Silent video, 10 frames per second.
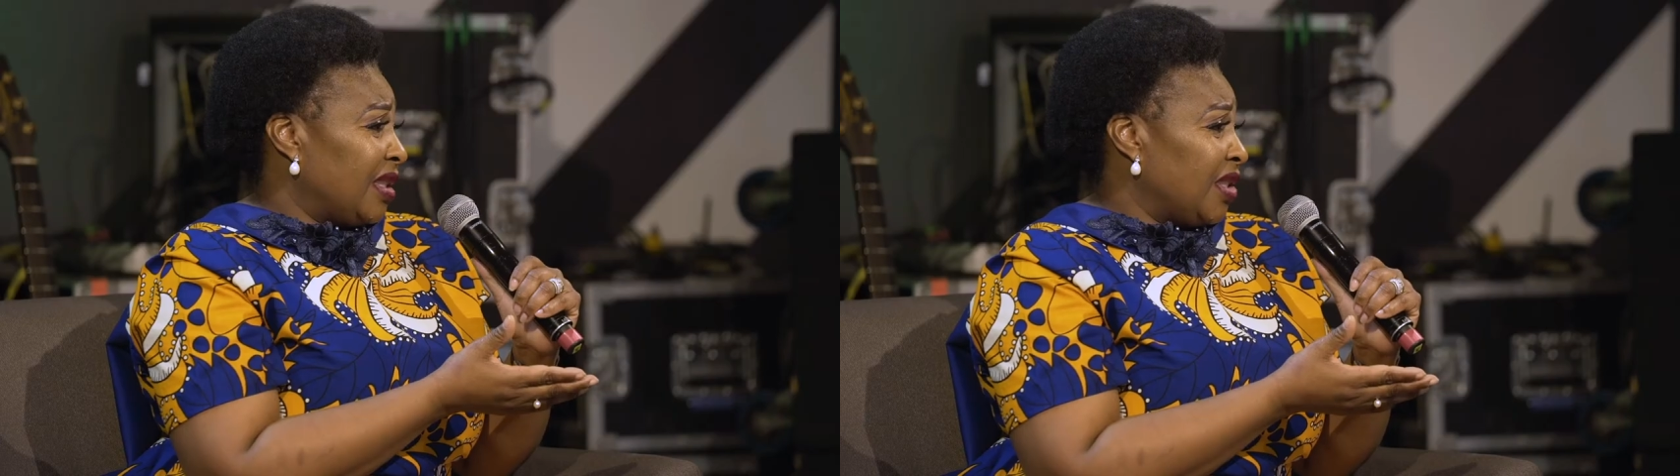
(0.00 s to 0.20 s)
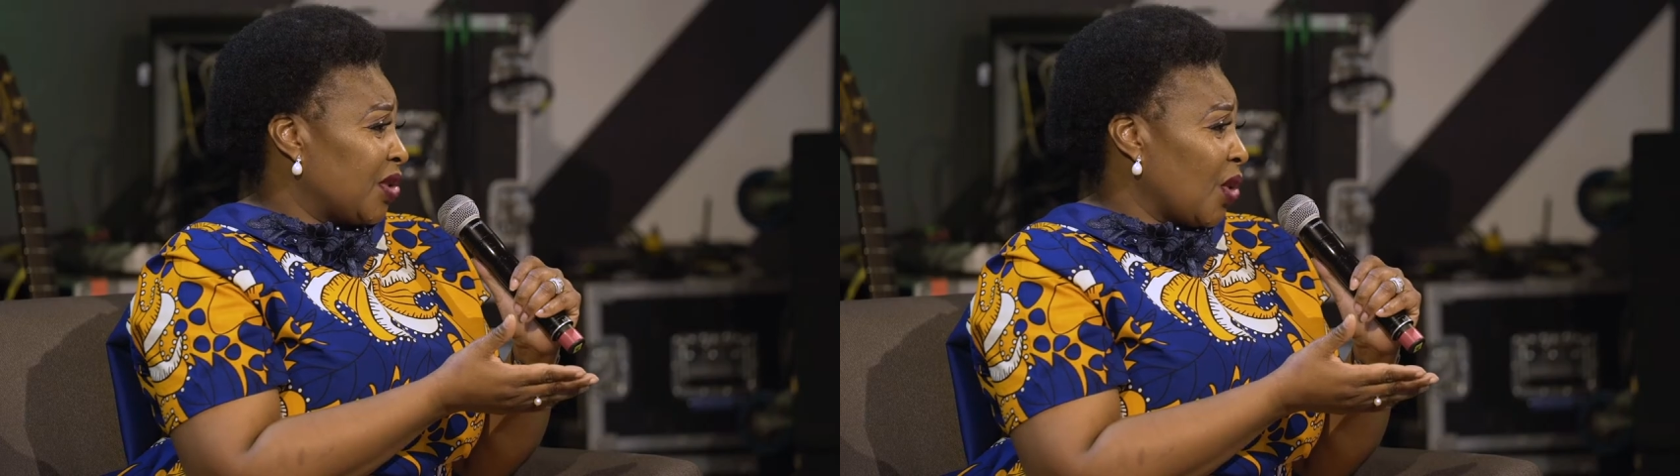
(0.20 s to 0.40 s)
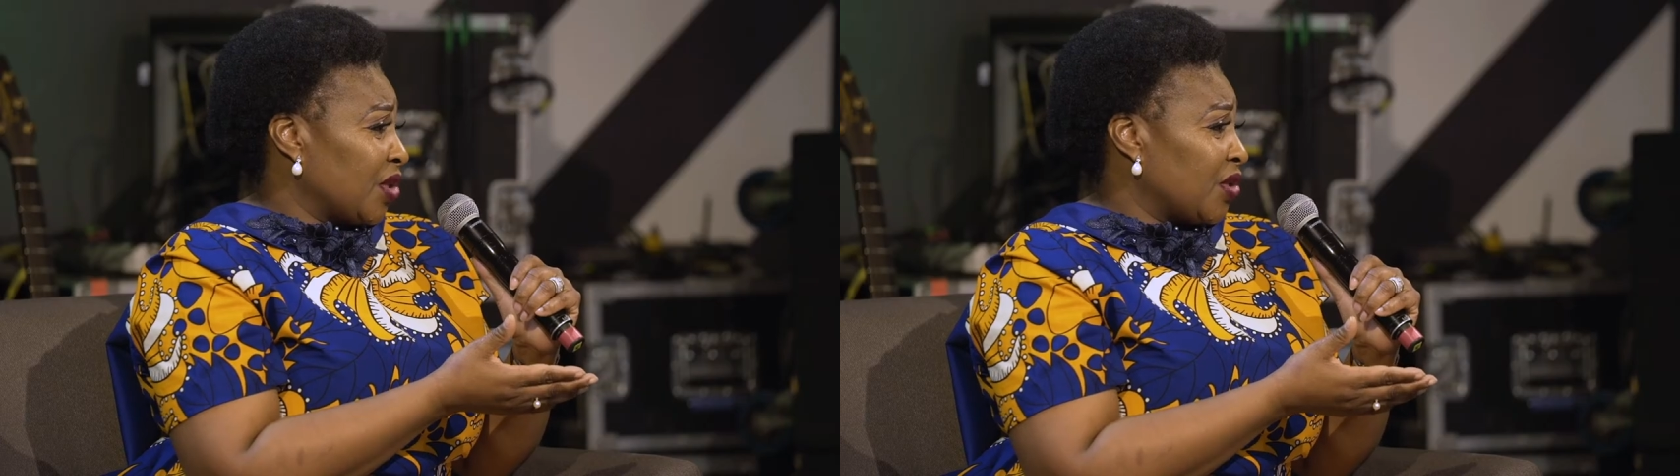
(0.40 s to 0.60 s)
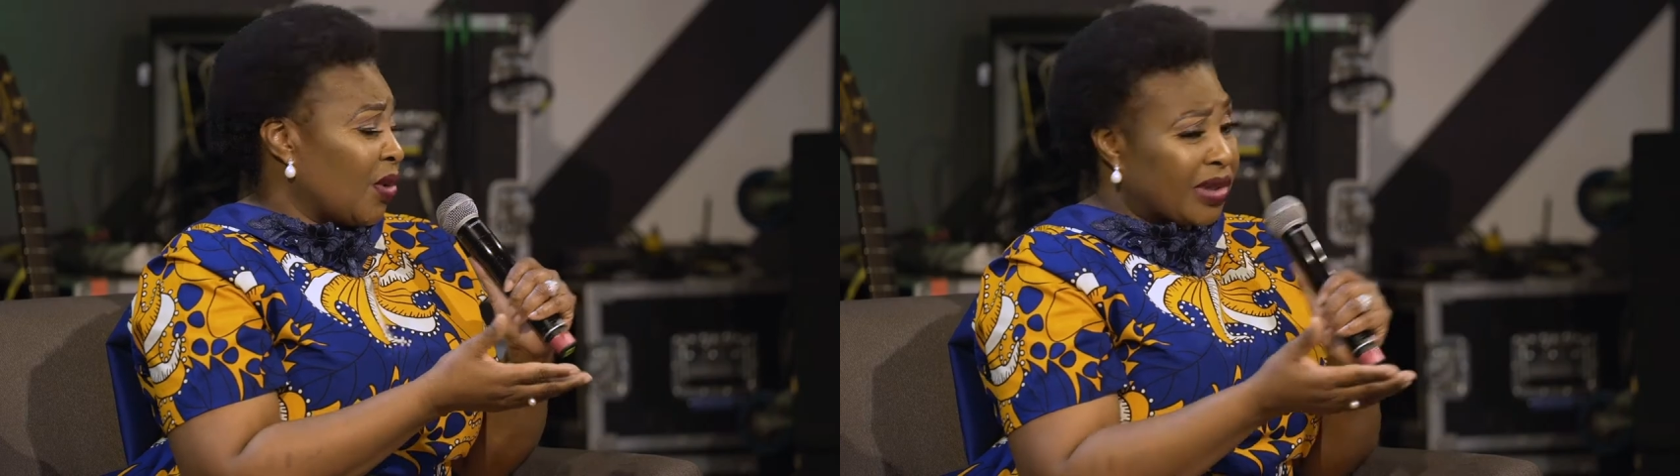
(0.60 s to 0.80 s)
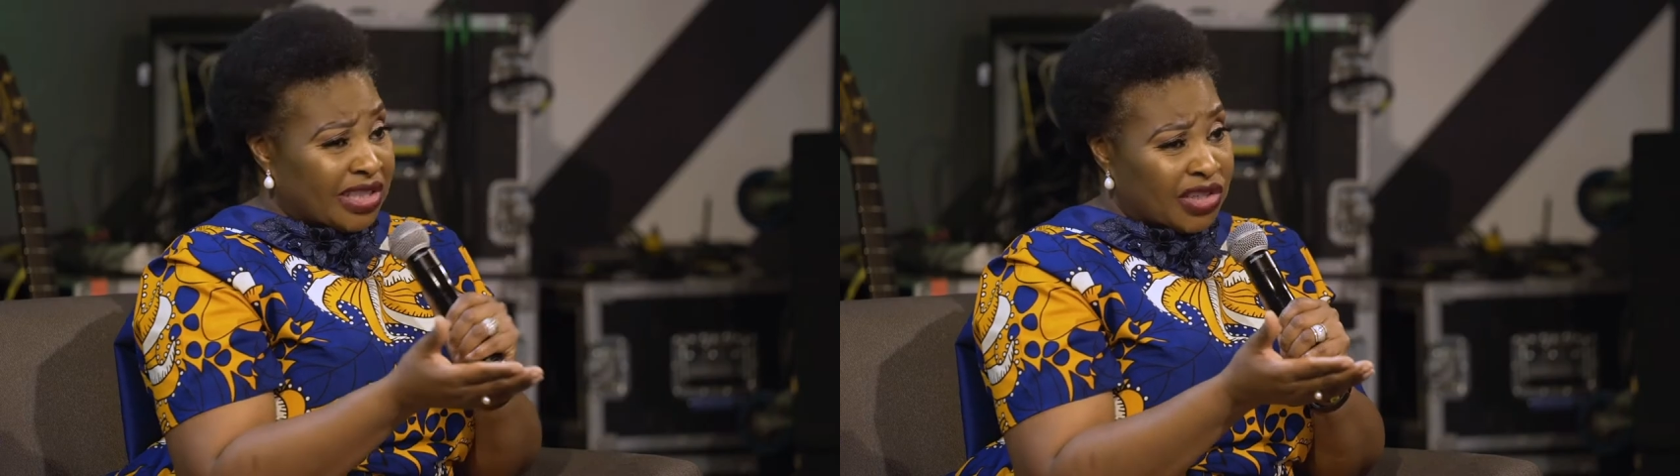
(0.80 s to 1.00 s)
is also,
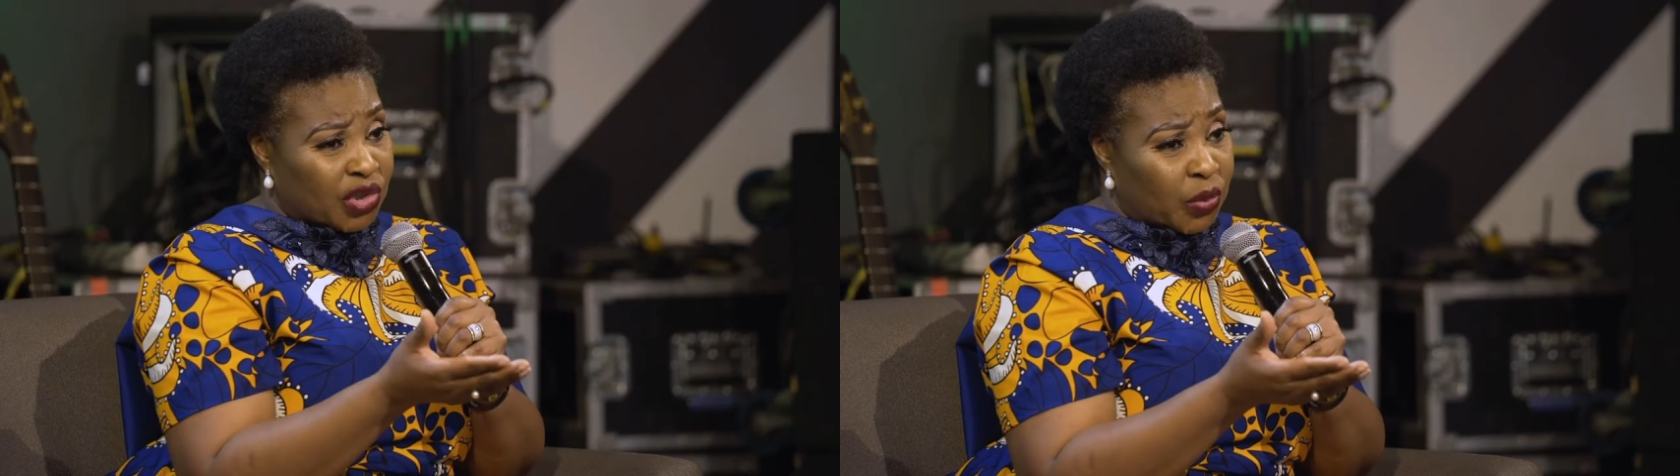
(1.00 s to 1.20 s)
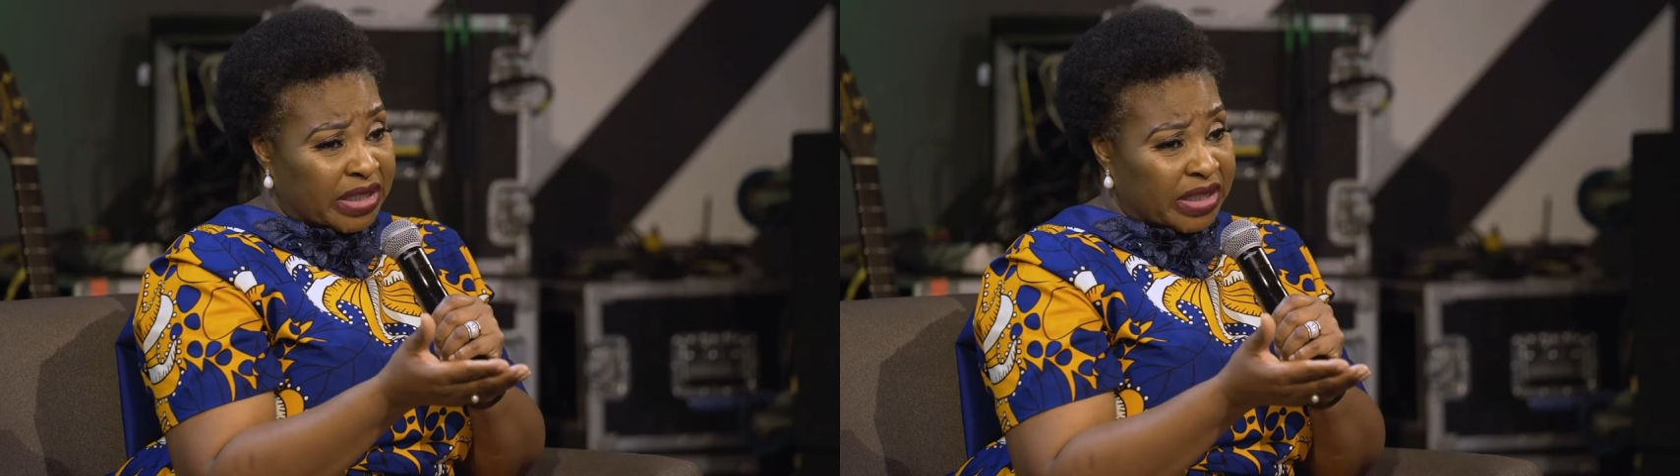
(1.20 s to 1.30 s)
or ngesho